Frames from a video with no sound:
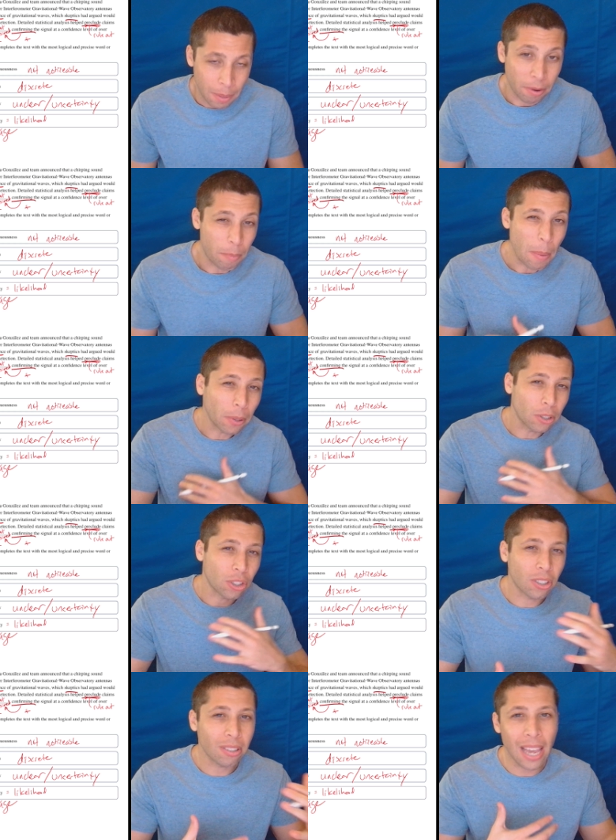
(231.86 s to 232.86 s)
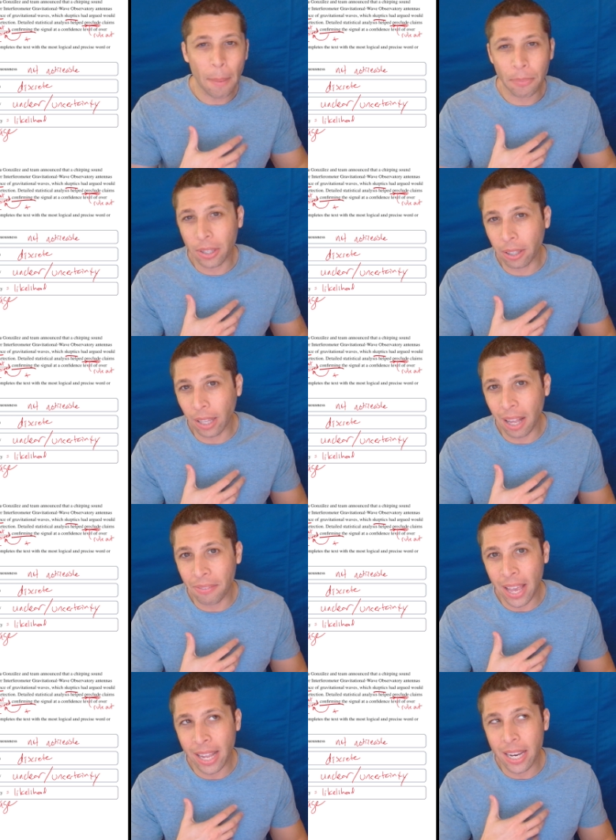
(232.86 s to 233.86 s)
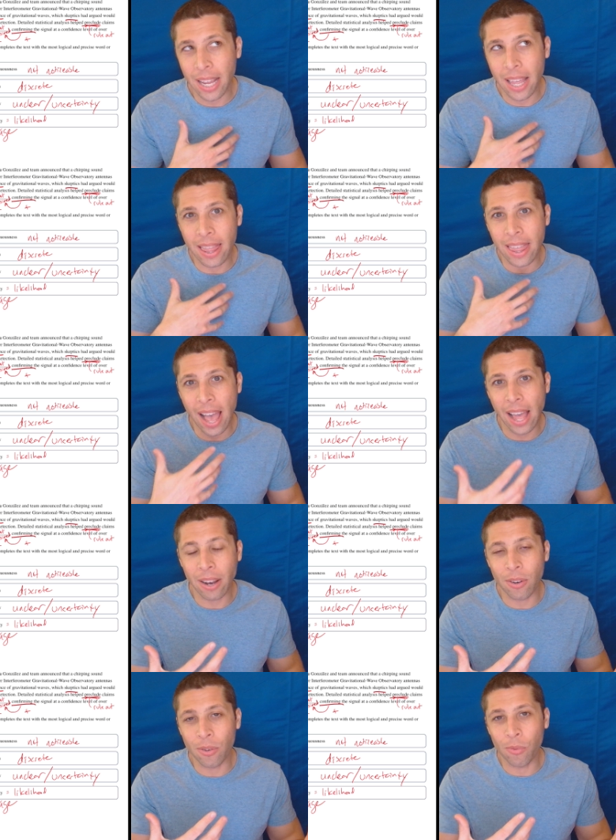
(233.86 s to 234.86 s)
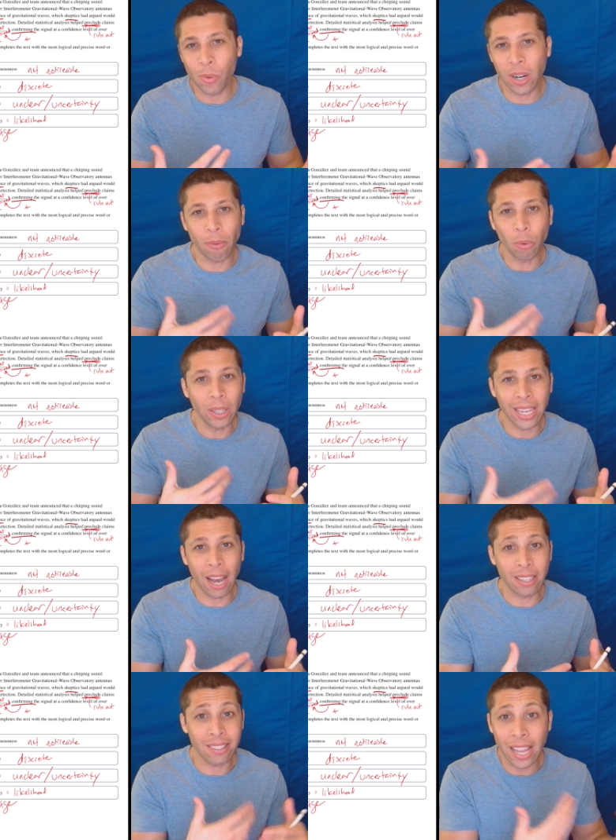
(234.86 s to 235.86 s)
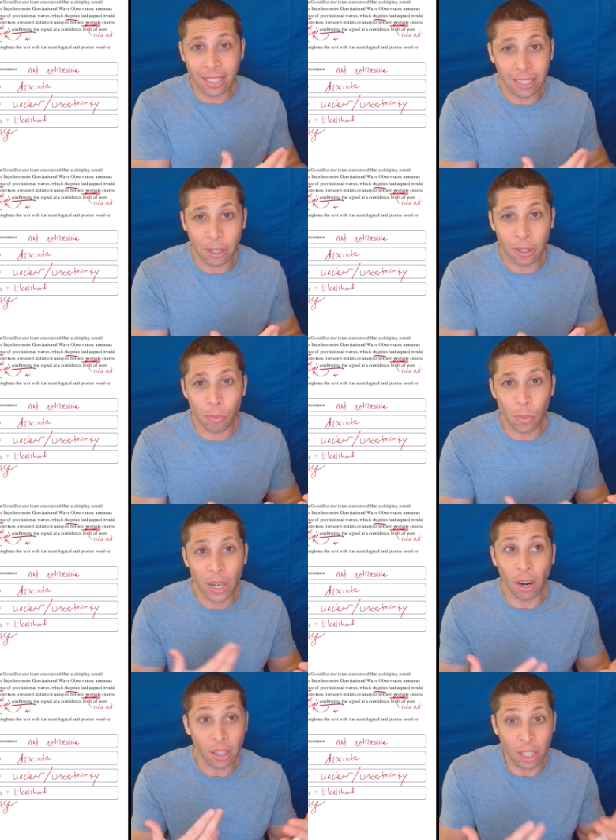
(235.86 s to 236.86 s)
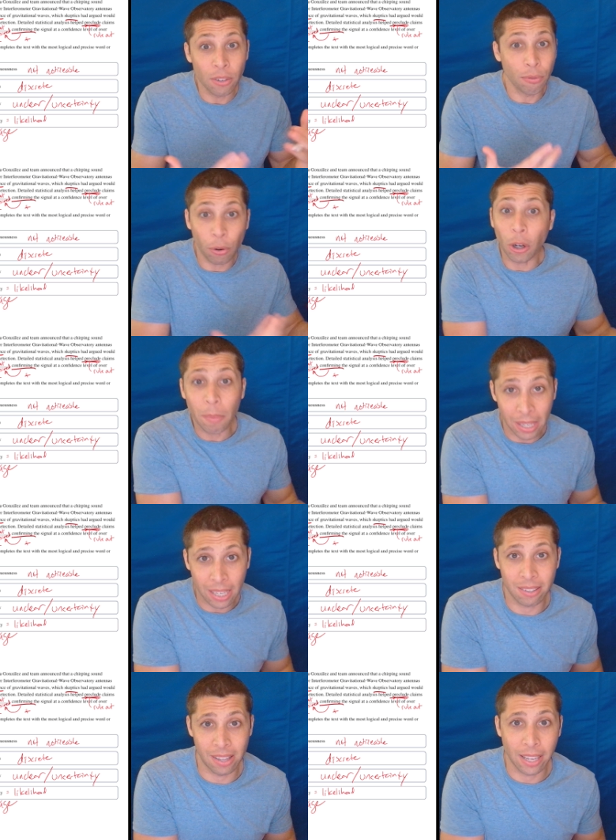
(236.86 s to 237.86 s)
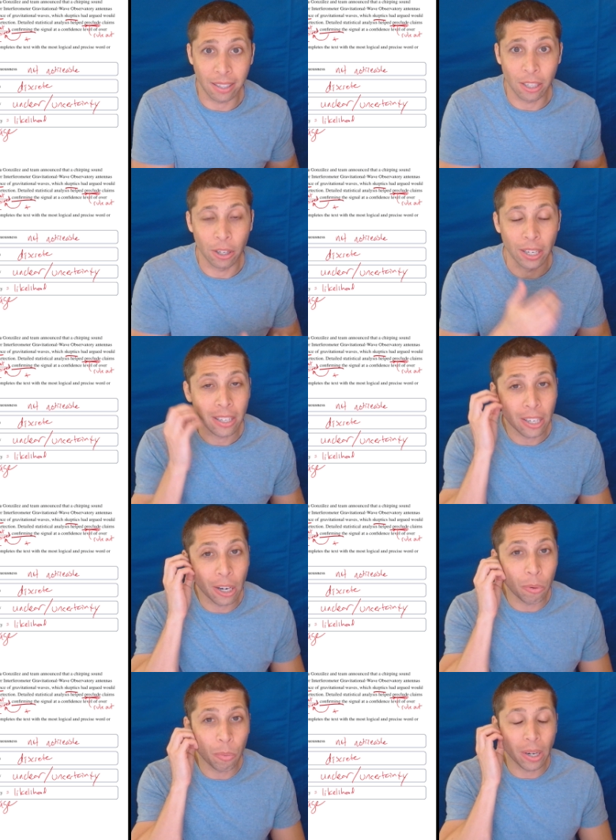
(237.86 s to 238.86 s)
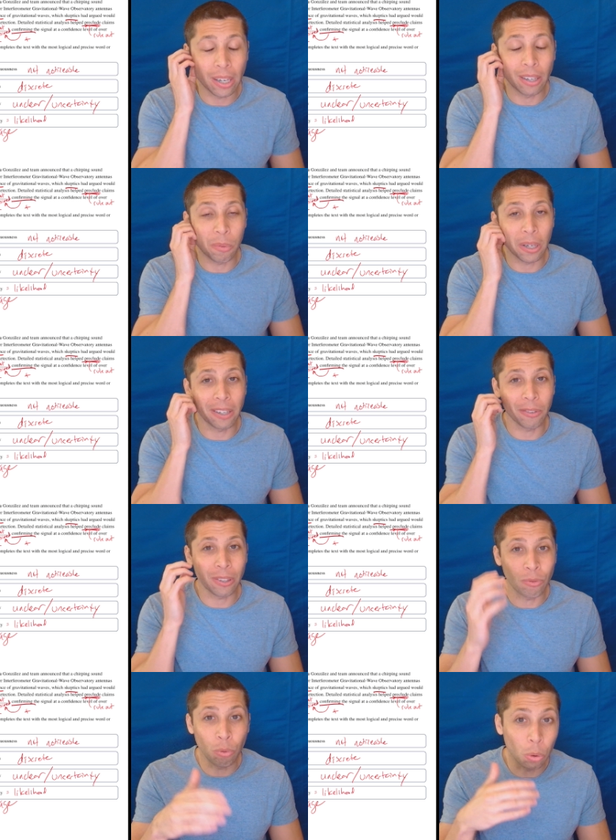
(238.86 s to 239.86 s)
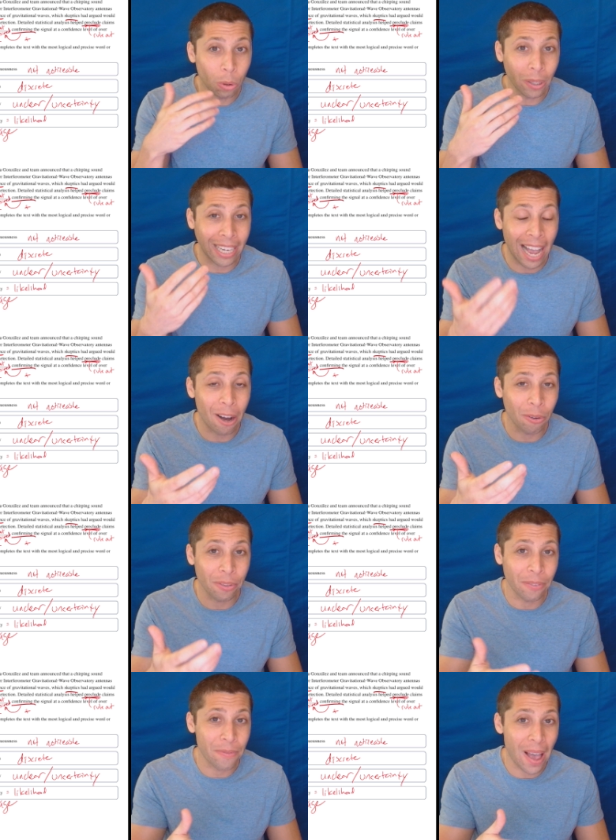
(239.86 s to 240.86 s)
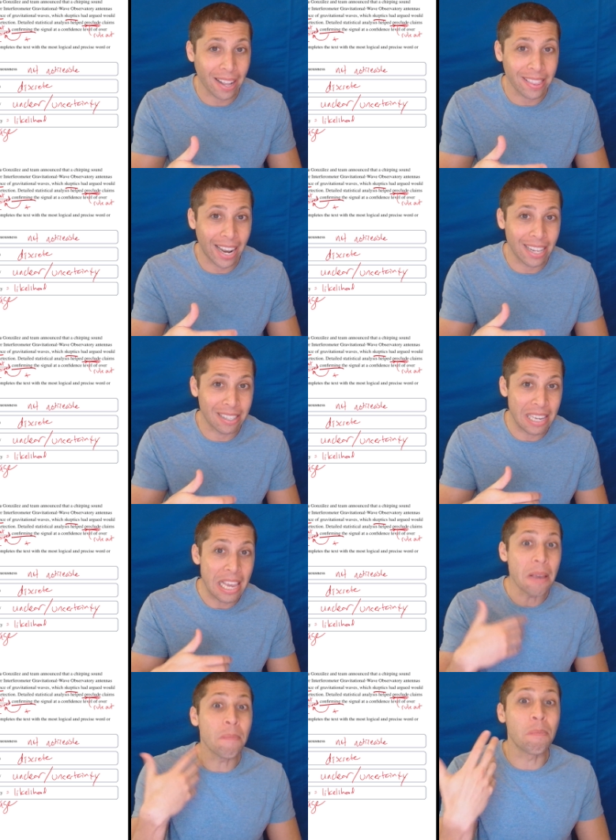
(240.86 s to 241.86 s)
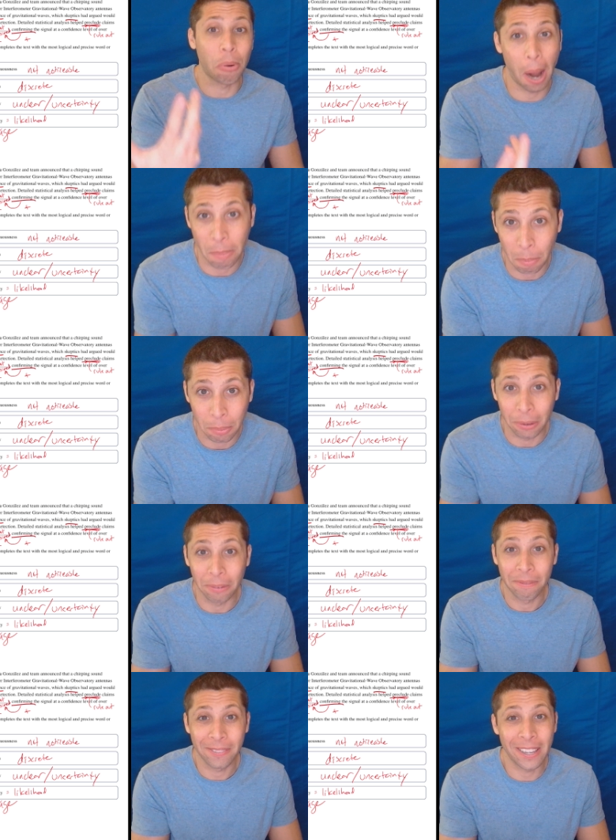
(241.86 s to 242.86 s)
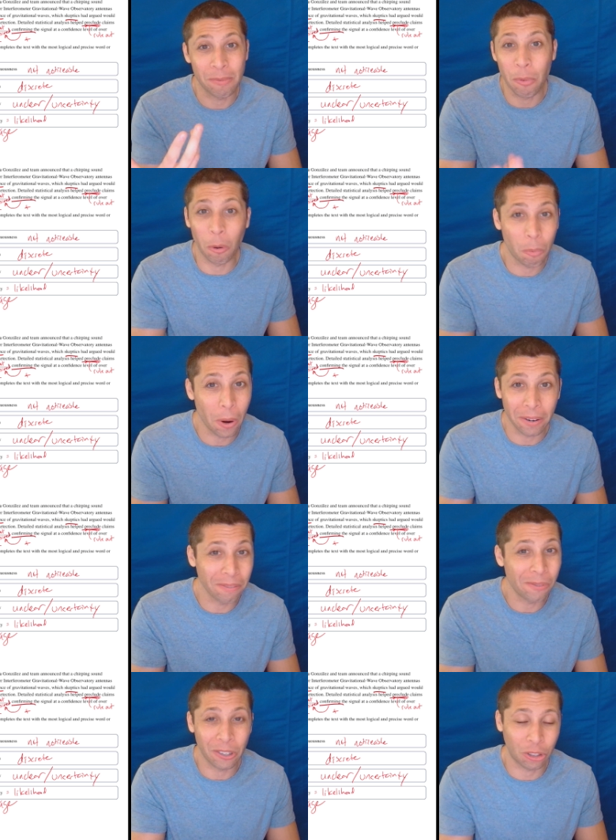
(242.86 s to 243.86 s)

But if people are skeptical of it, then we're not ruling out its likelihood. We are confirming its likelihood. You know, we're we're ruling out the fact that it's improbable is more what we're